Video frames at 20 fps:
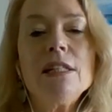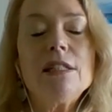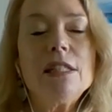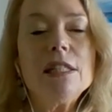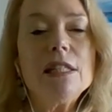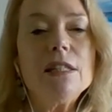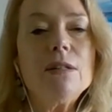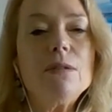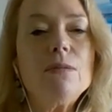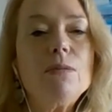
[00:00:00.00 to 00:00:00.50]

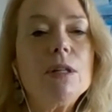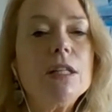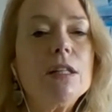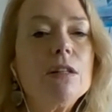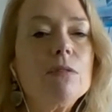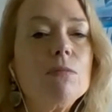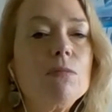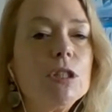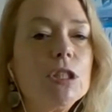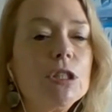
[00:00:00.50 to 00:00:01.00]
deal with
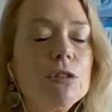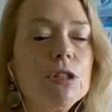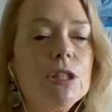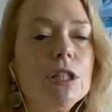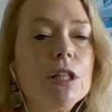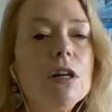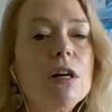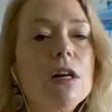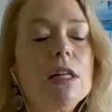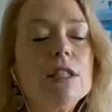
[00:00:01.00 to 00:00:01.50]

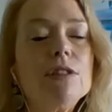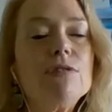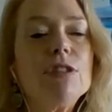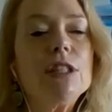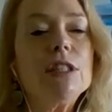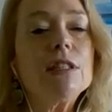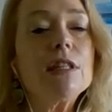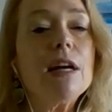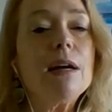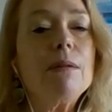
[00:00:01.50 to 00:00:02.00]
reducing costs for
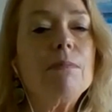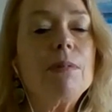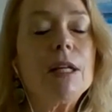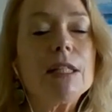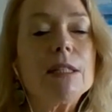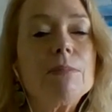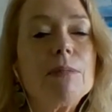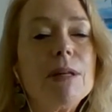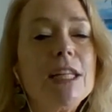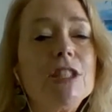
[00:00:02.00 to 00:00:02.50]
these
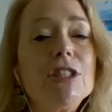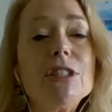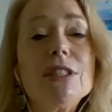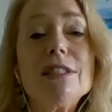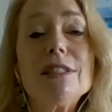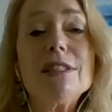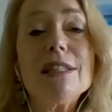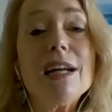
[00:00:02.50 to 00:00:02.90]
complex patients.